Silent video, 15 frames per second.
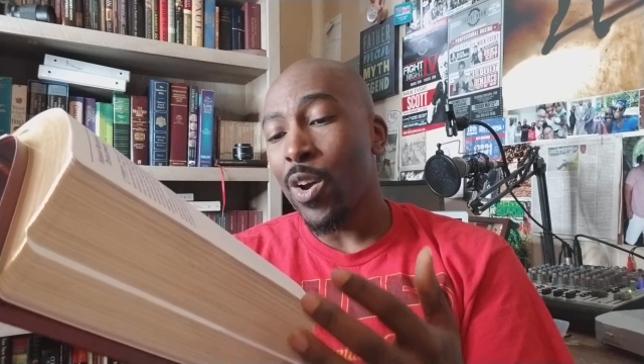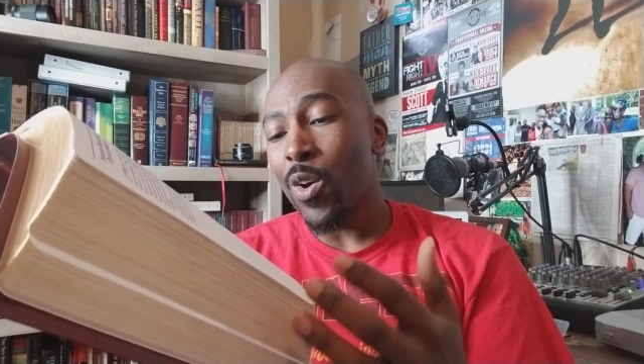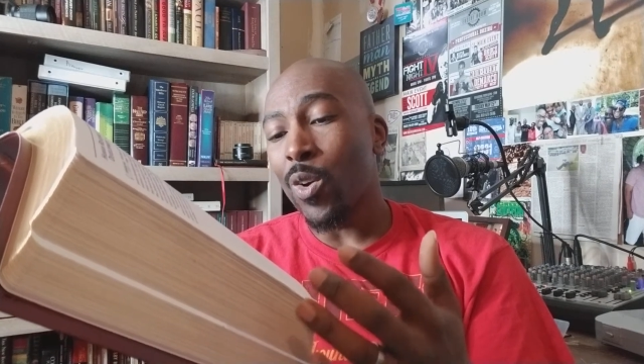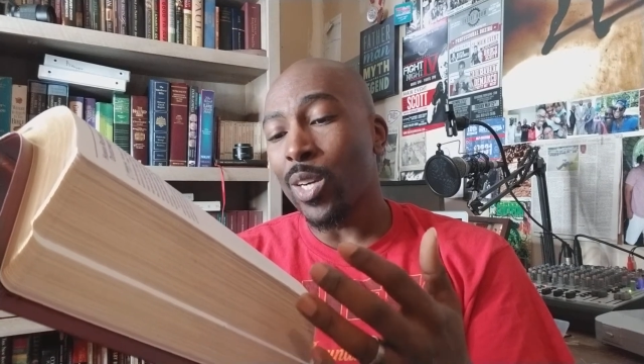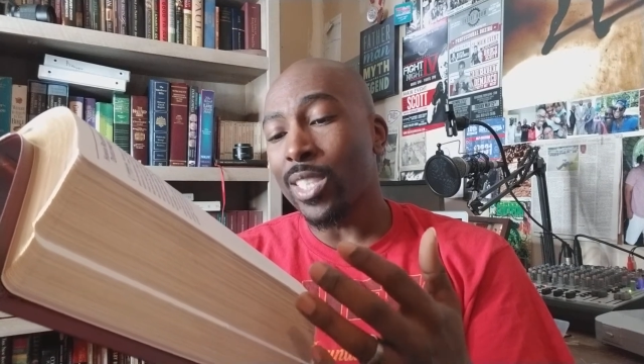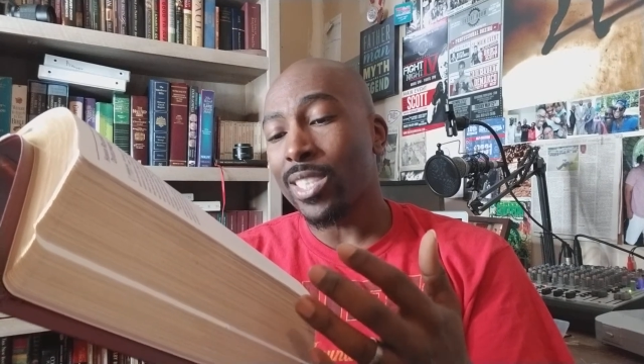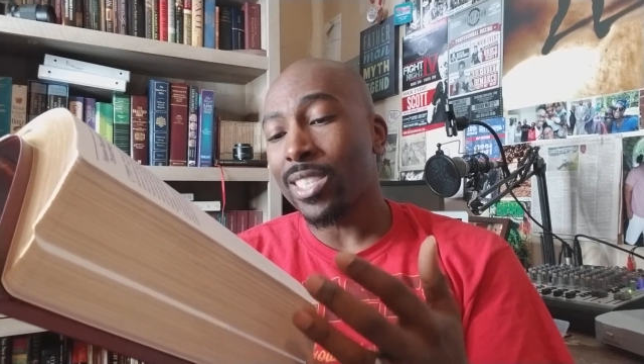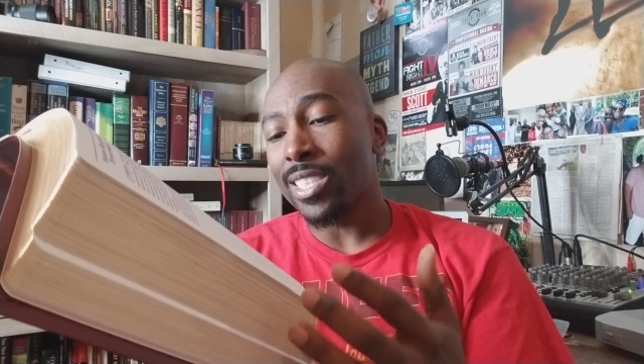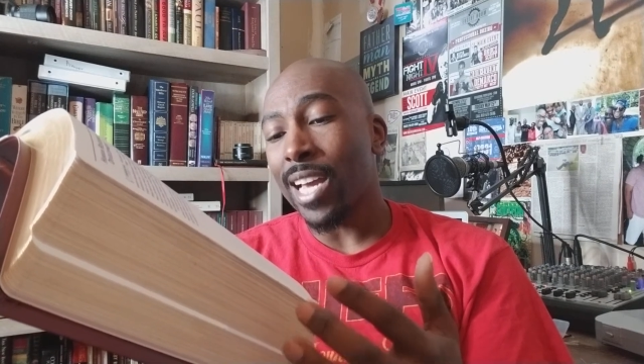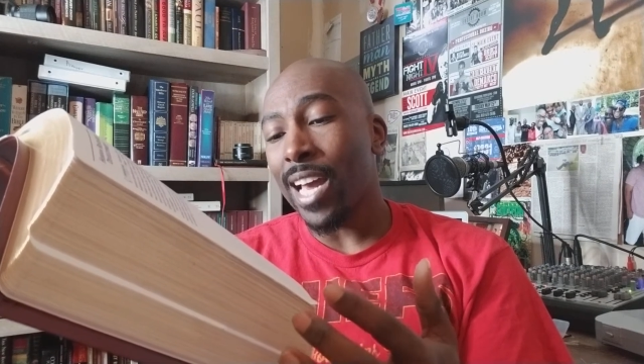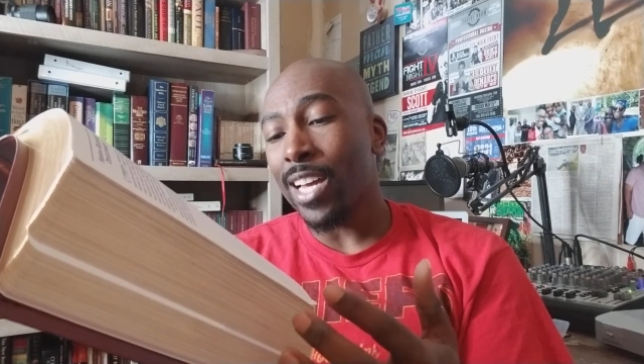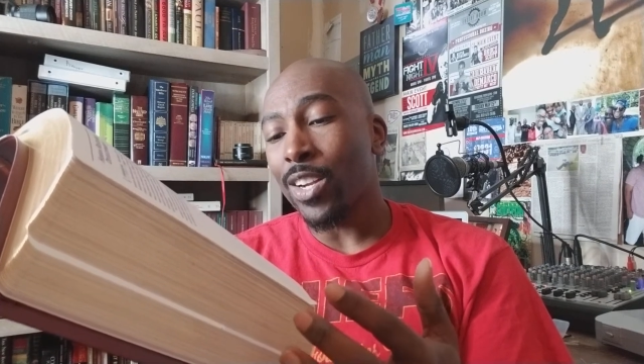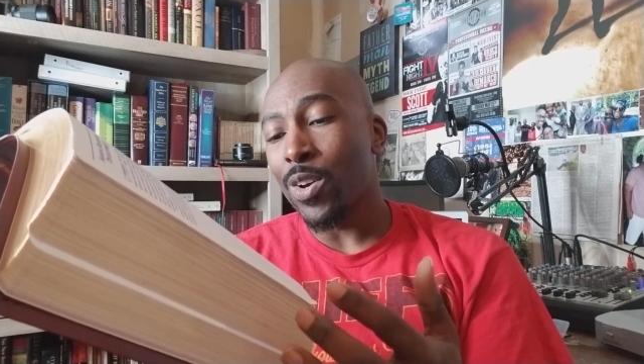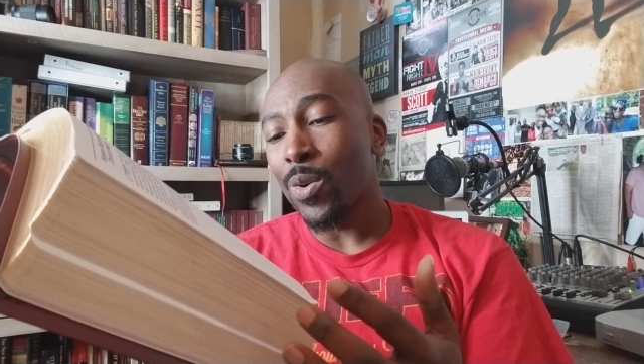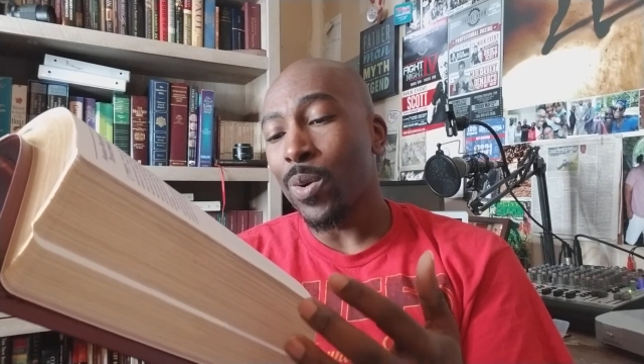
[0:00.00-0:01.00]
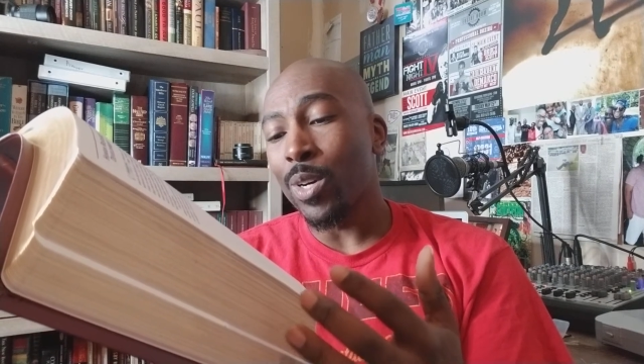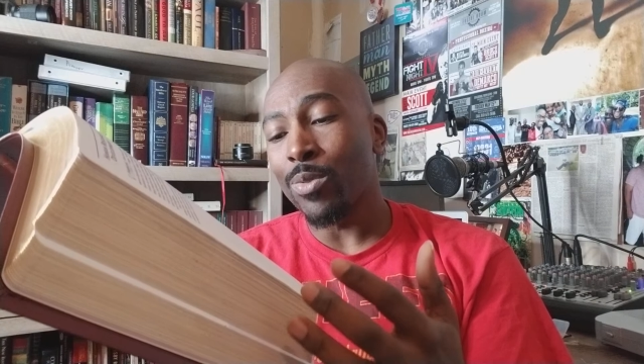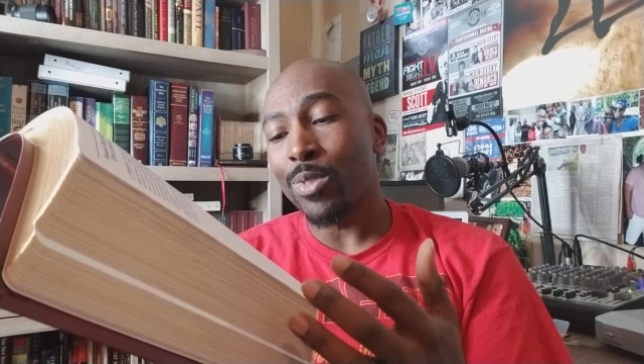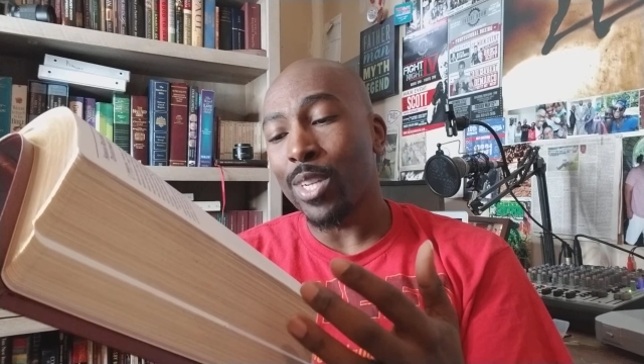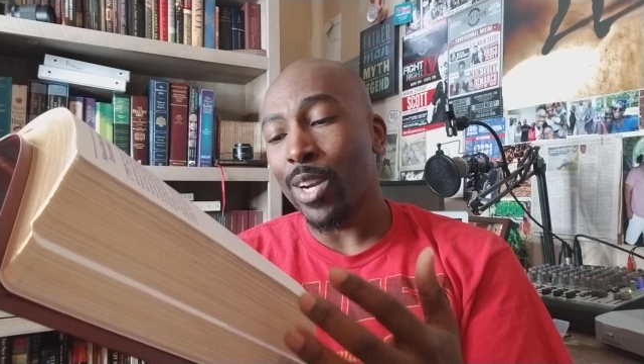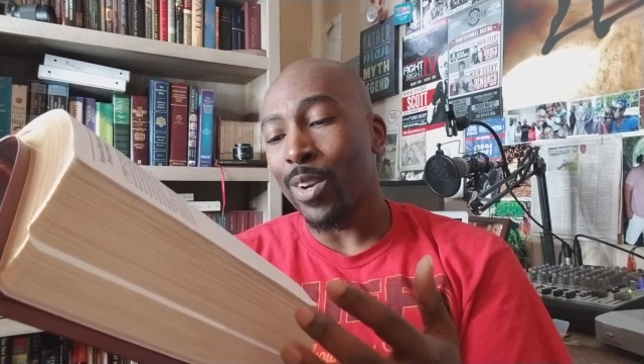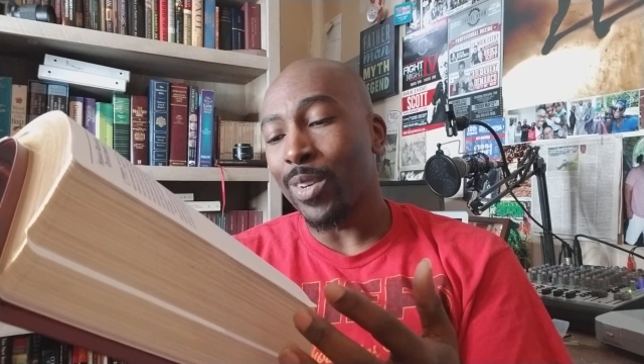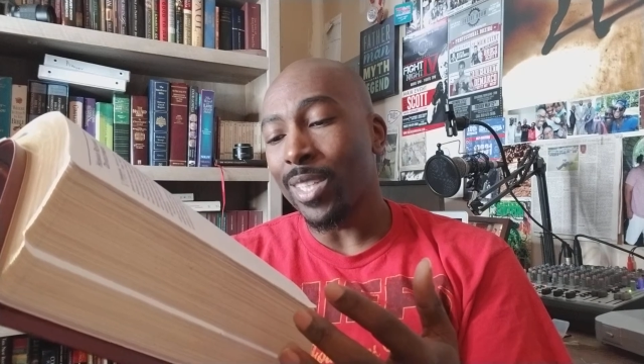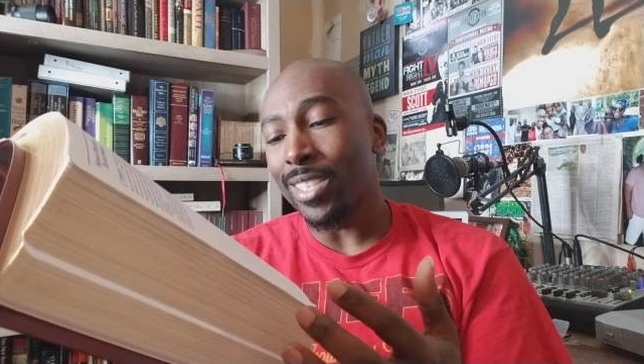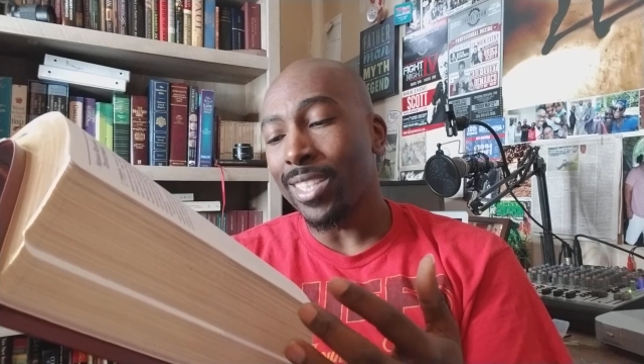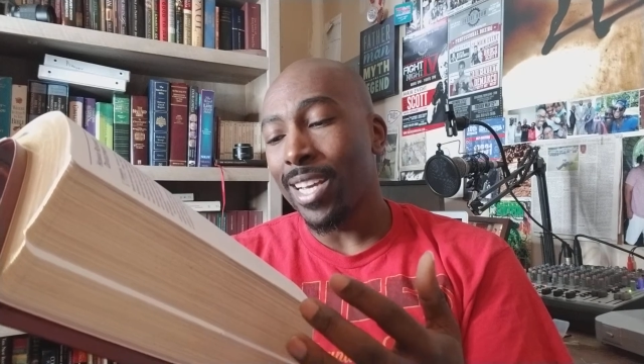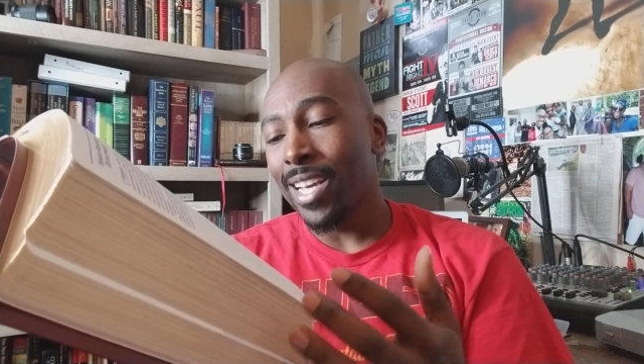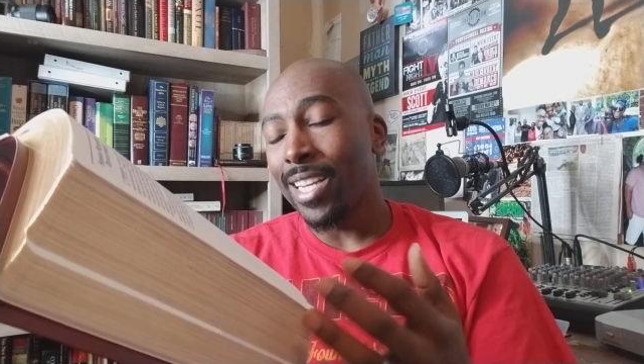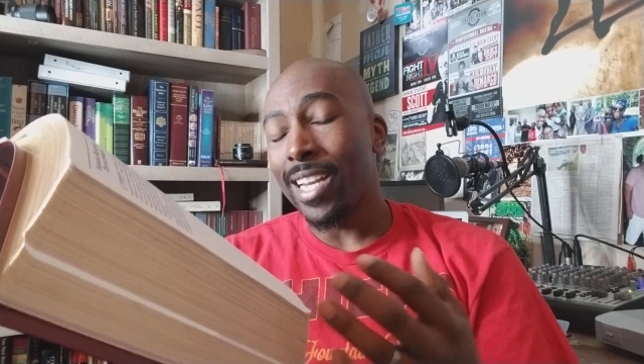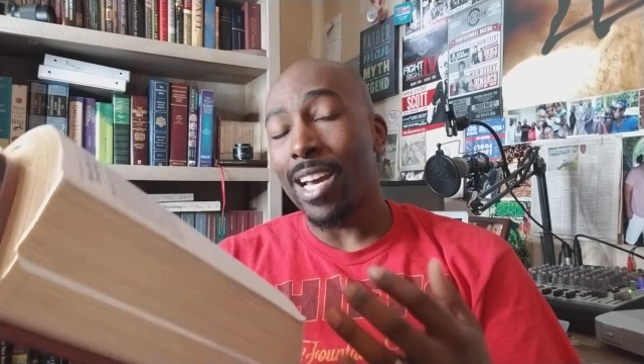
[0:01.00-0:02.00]
or shadow of turning
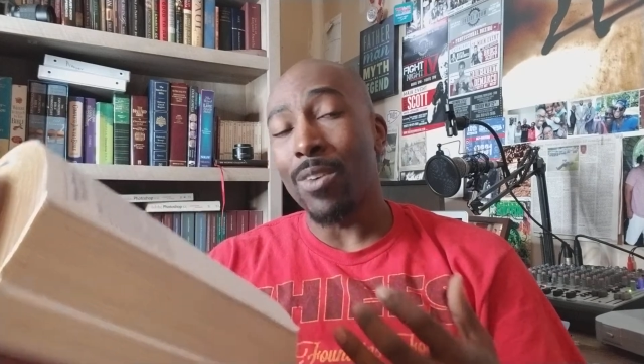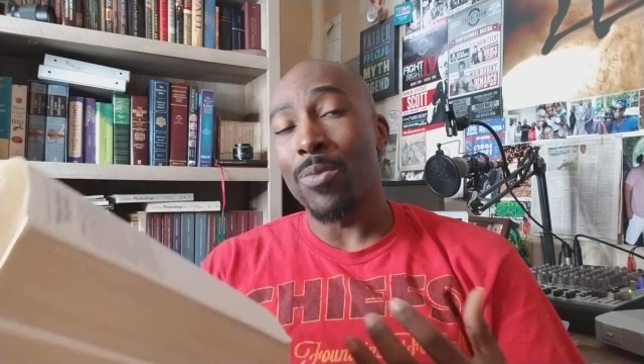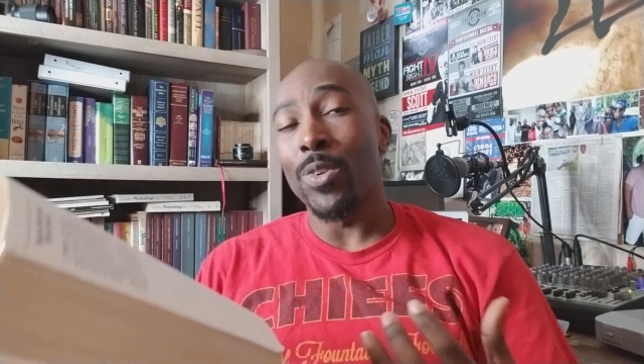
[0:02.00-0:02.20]
now,